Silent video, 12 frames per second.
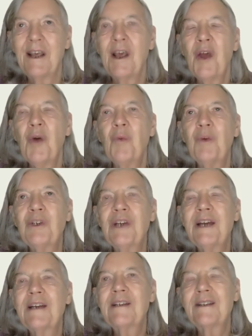which
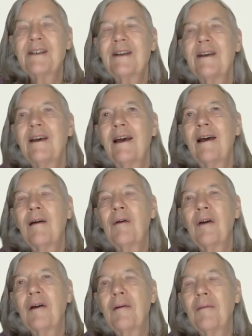has
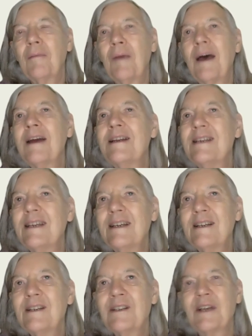
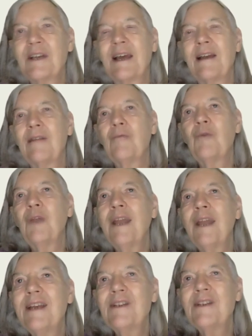ideas, and it
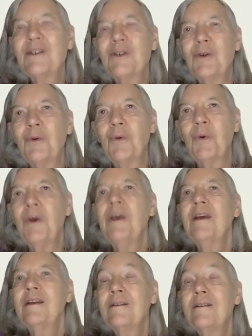relates to
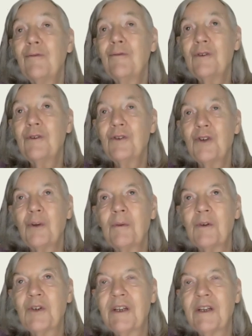different
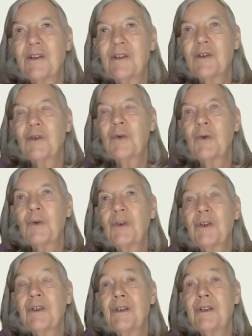geometry that's taught
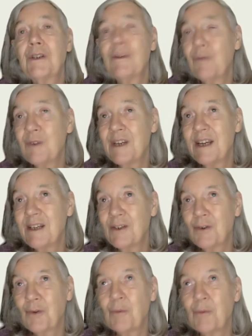to different age
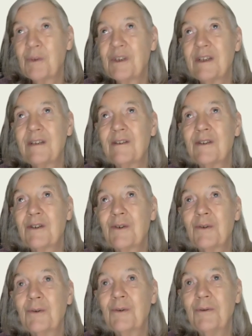groups in school.